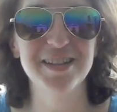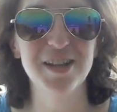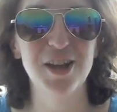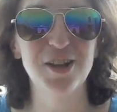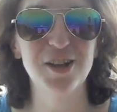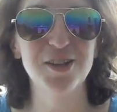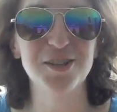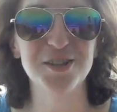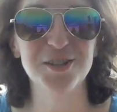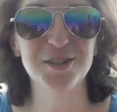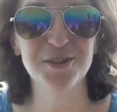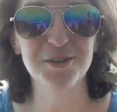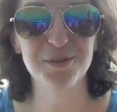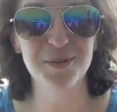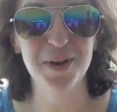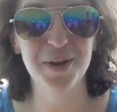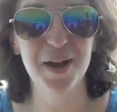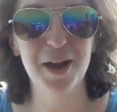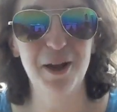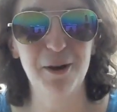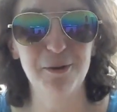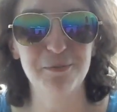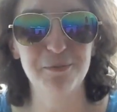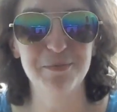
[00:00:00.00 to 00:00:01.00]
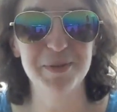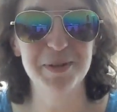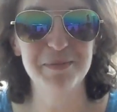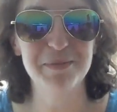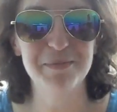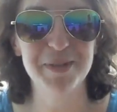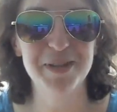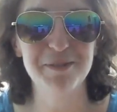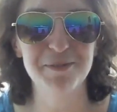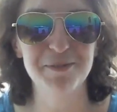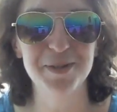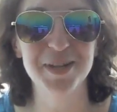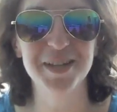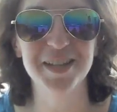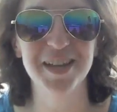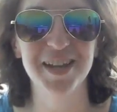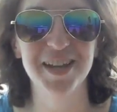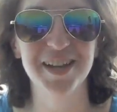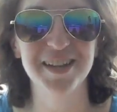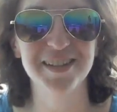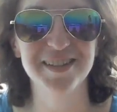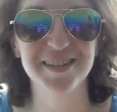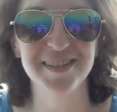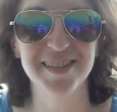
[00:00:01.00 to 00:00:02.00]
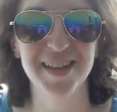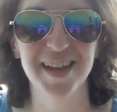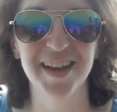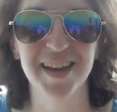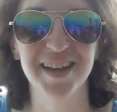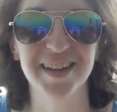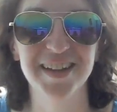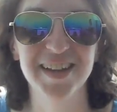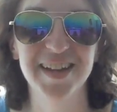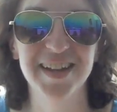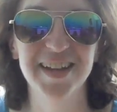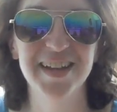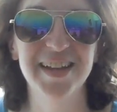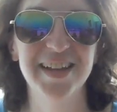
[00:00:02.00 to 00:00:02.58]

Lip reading: also helping me realize that